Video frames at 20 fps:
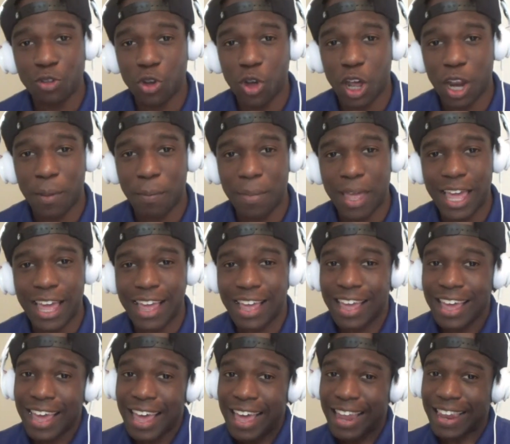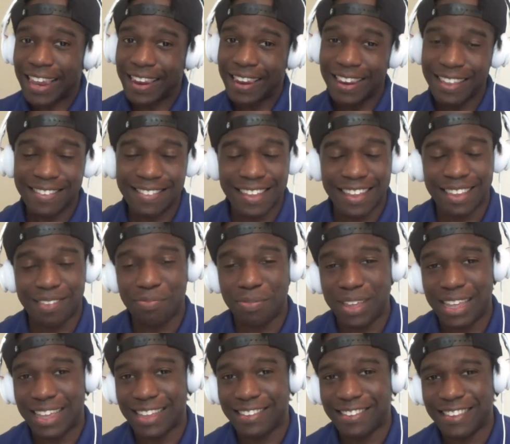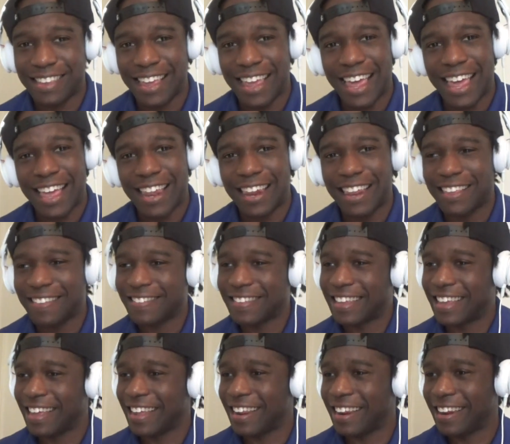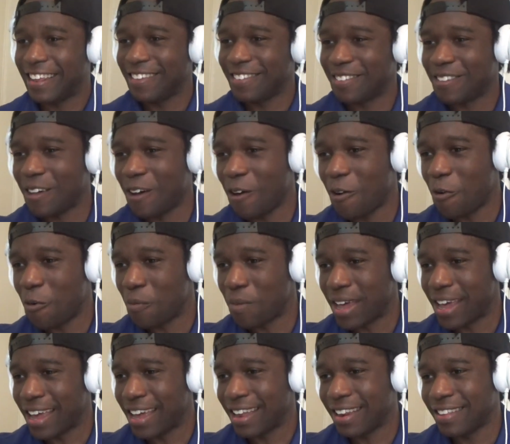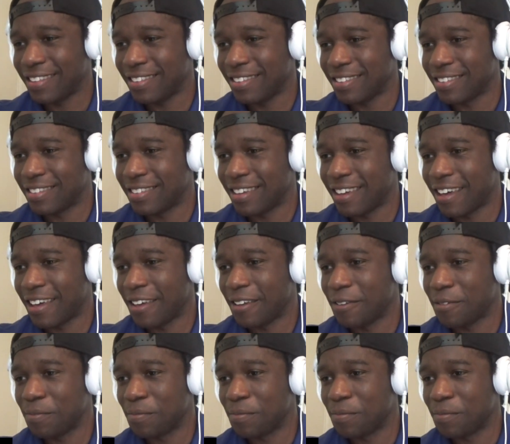you know what I mean? At least that's being said, let's get it, let's go, man. This is tight.